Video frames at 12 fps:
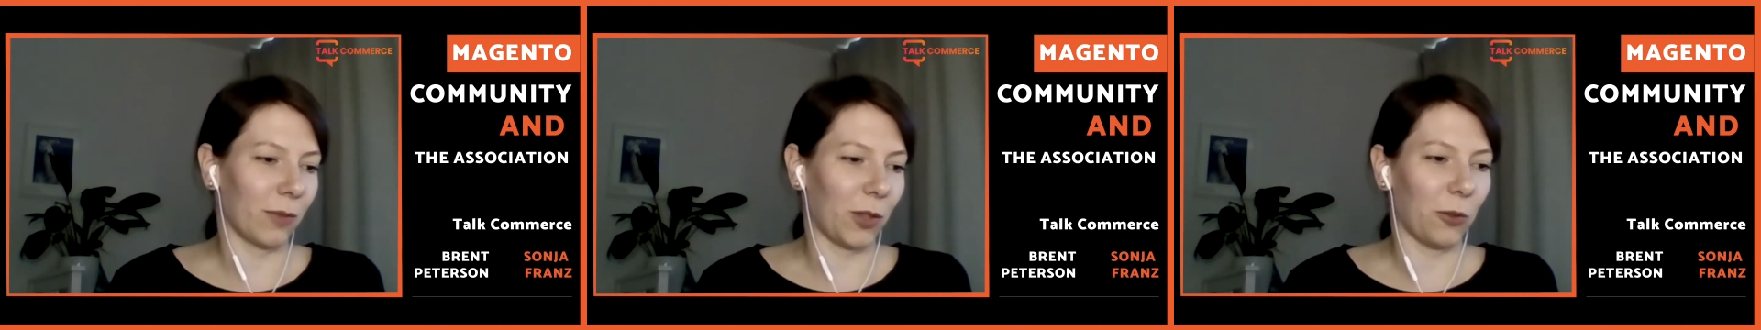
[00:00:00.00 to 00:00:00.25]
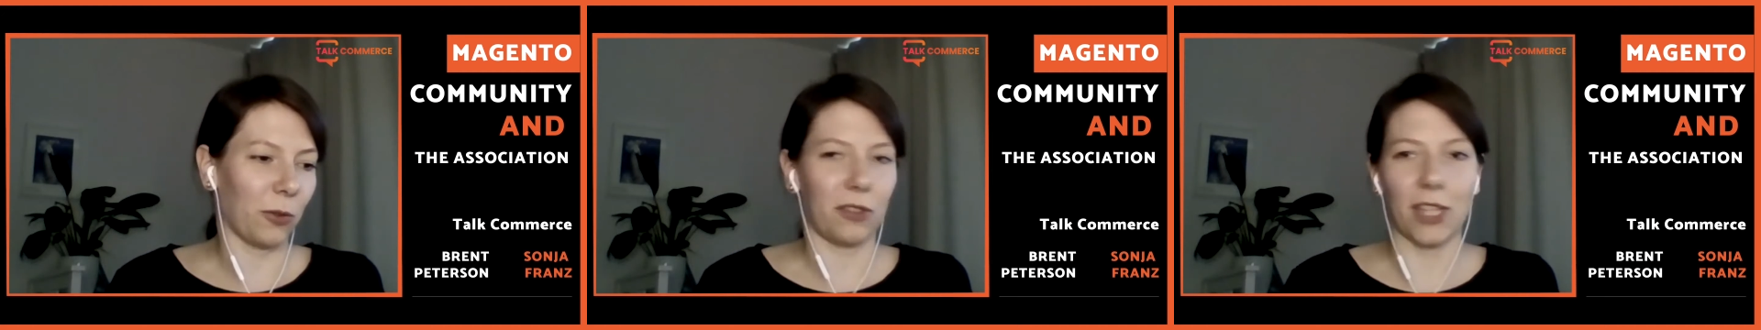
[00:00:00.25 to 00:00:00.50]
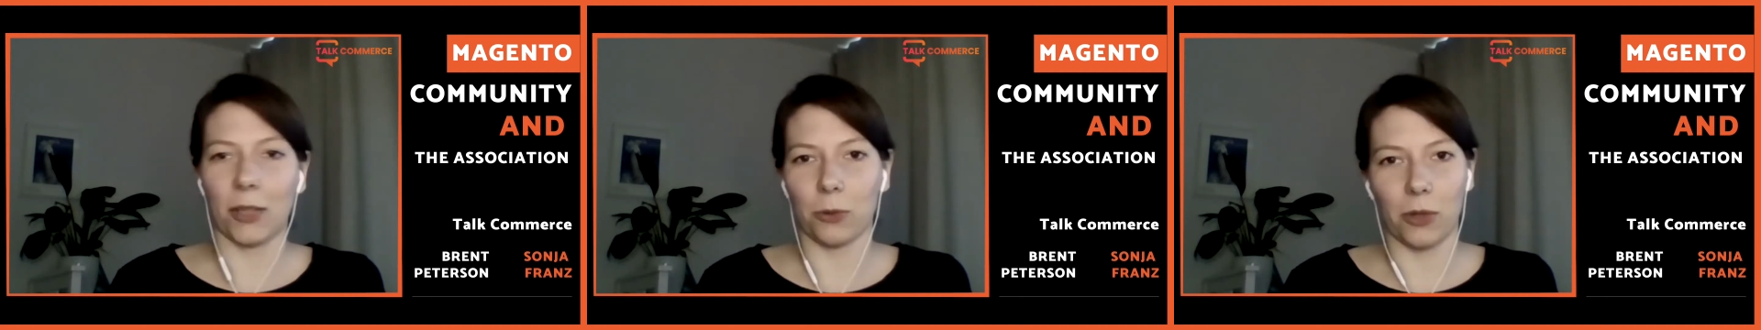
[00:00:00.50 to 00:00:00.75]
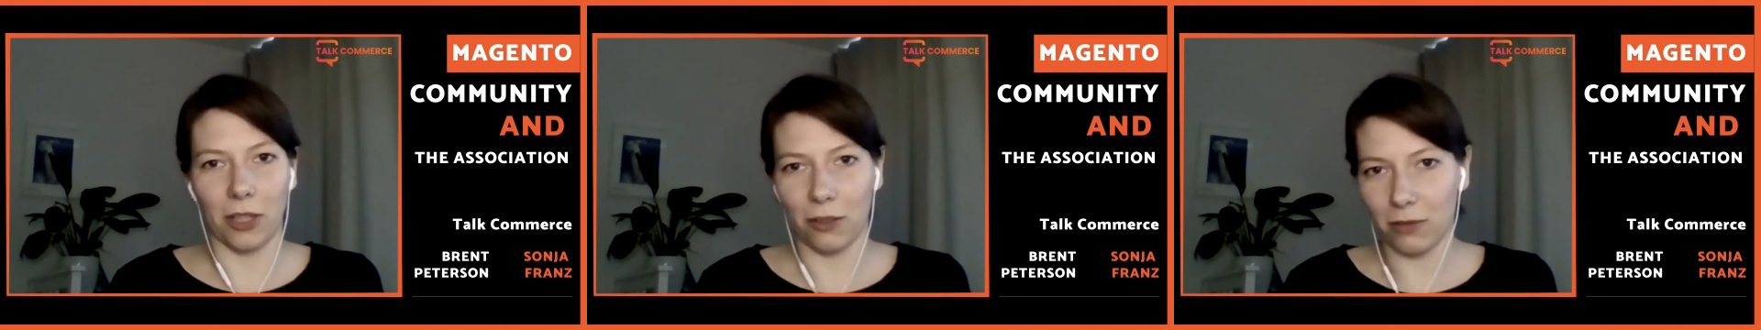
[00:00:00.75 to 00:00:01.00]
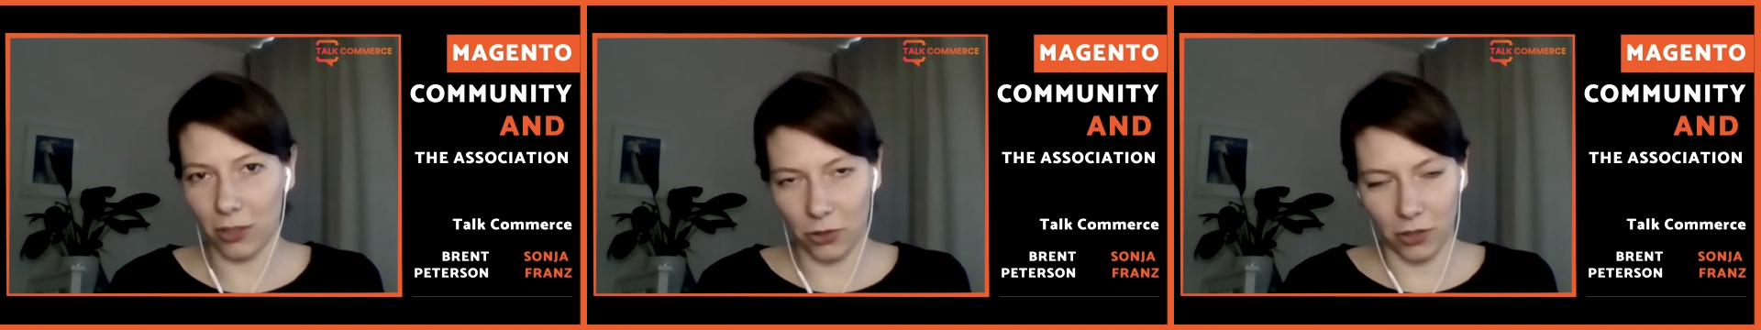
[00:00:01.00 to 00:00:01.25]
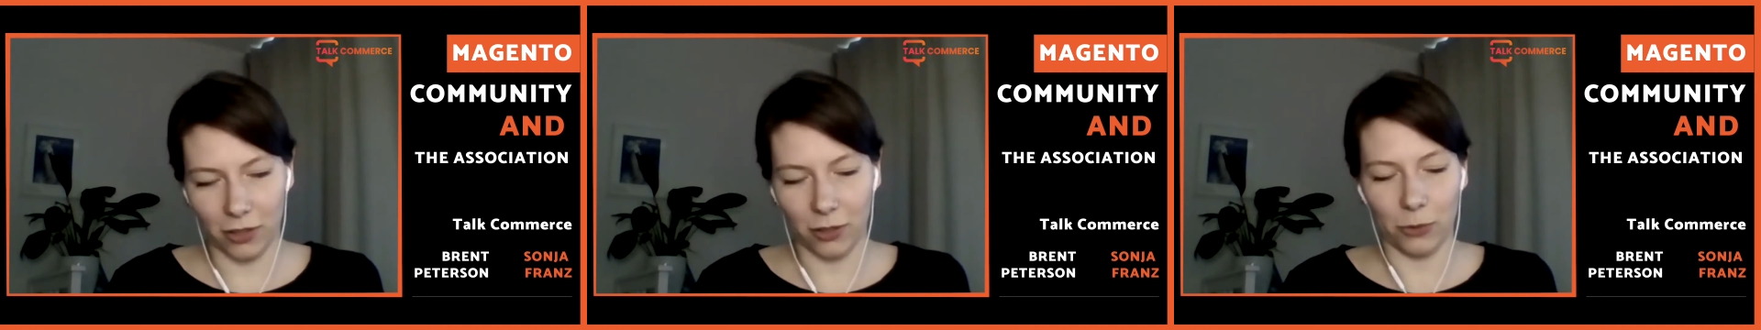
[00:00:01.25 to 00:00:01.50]
use networking
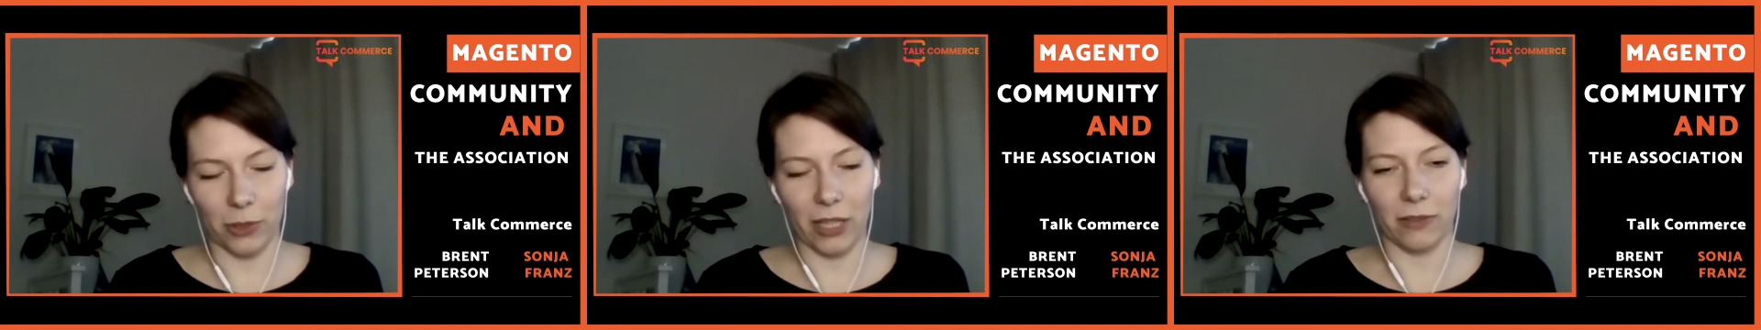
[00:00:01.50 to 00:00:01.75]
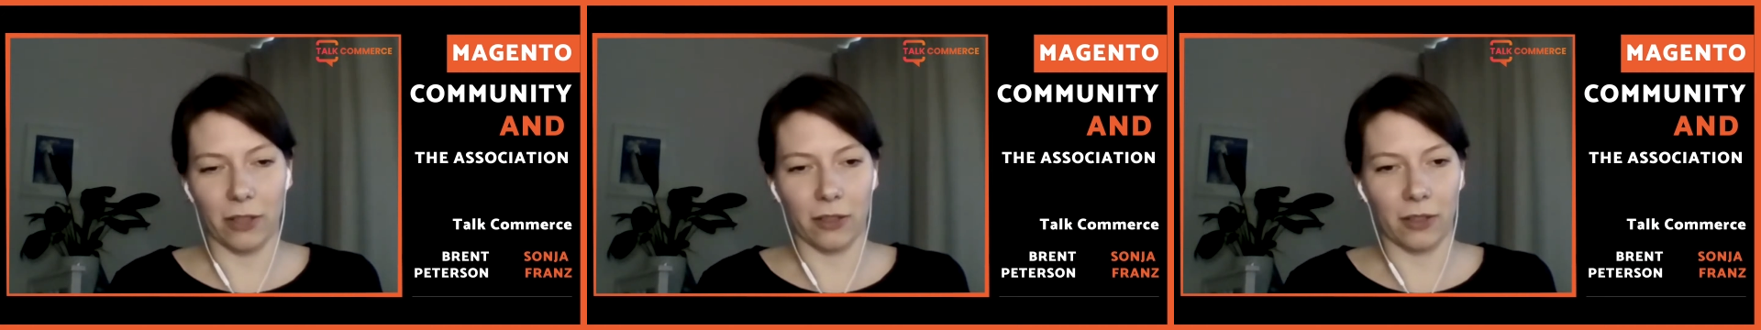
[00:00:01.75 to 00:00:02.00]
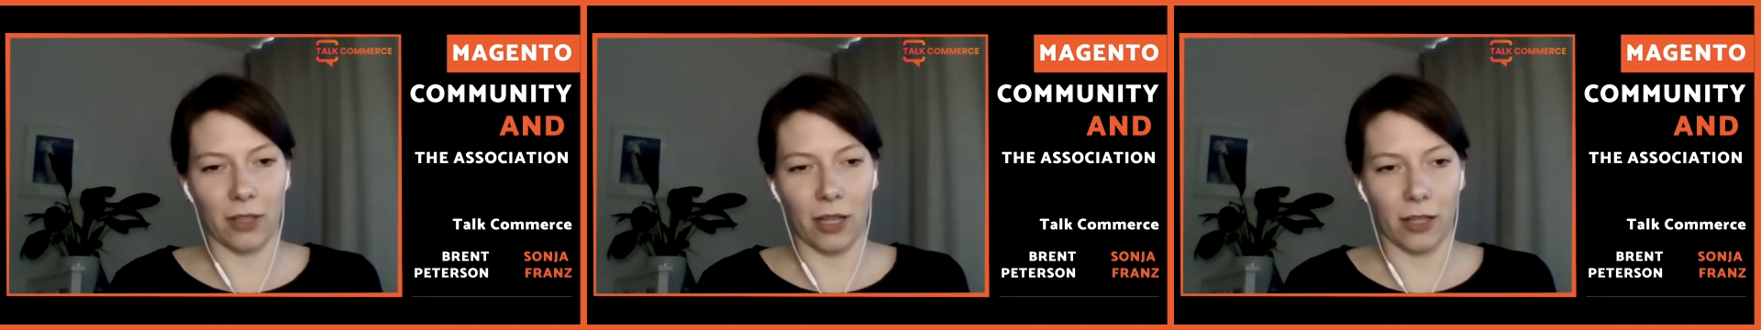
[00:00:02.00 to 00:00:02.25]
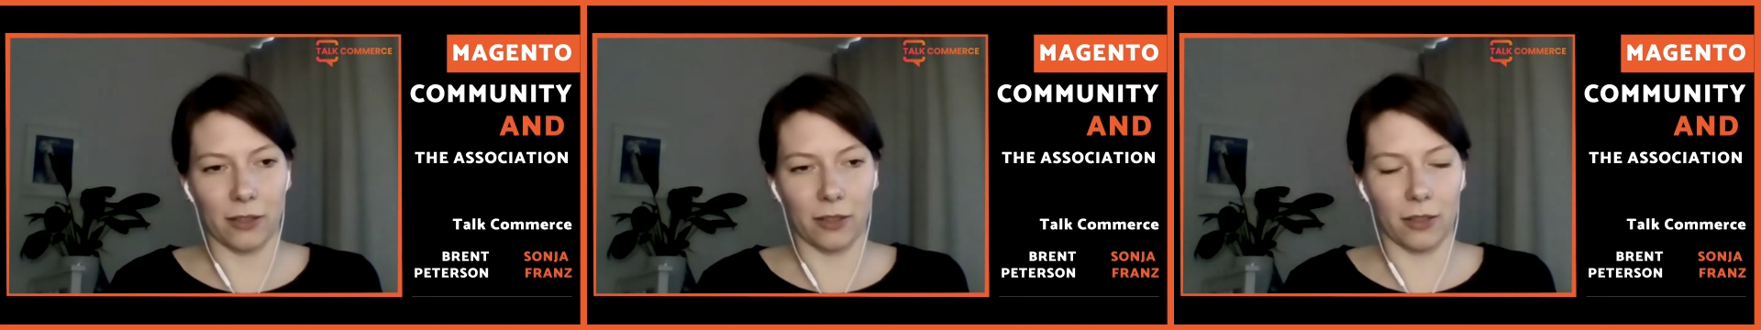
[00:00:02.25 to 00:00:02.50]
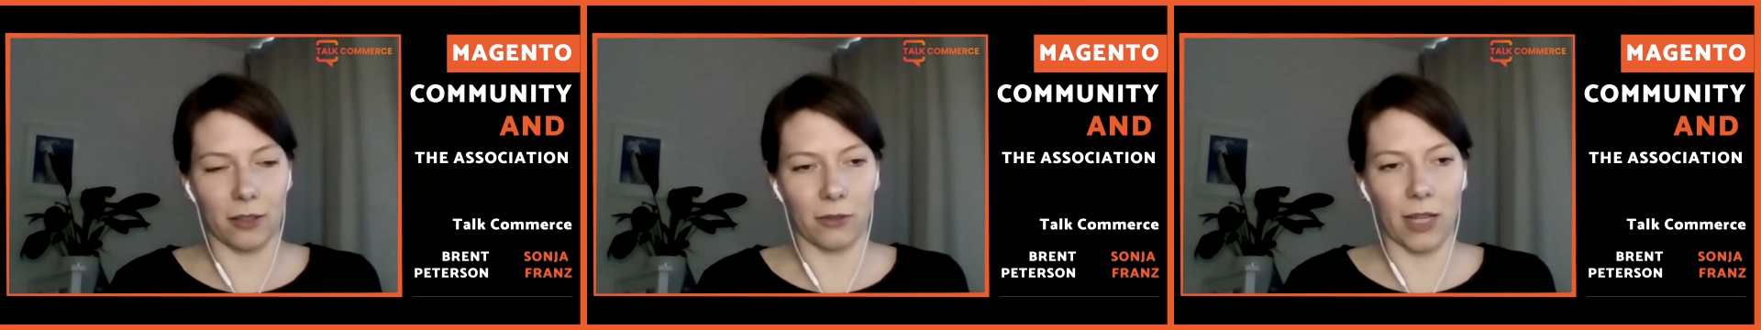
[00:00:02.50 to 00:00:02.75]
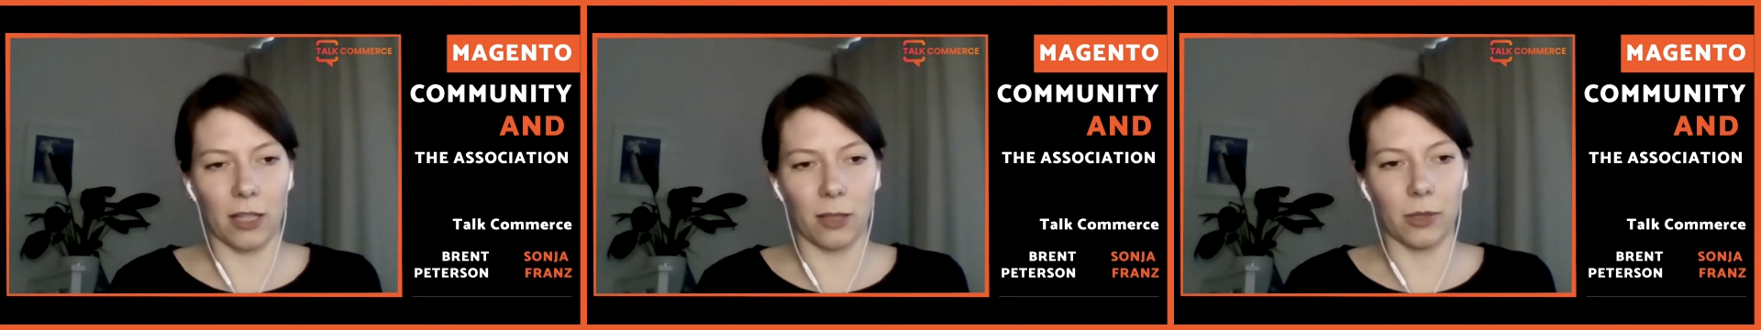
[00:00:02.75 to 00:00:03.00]
features or whatever else is
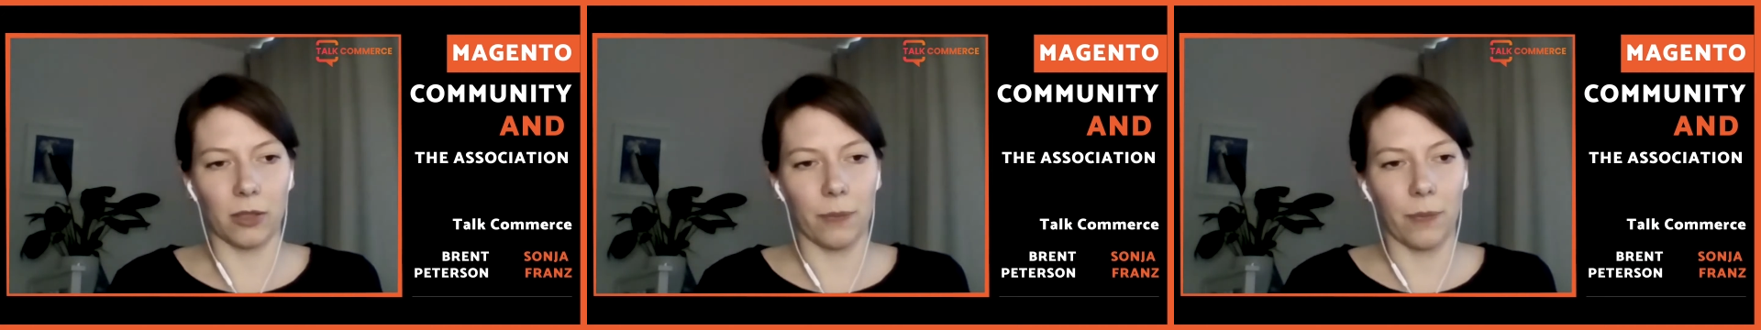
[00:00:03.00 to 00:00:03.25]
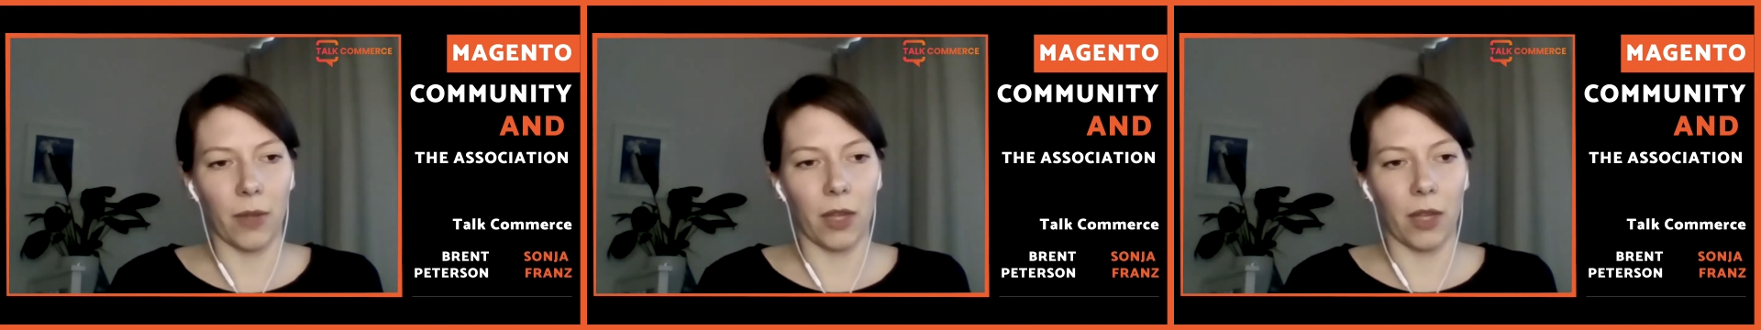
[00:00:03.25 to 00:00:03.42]
available.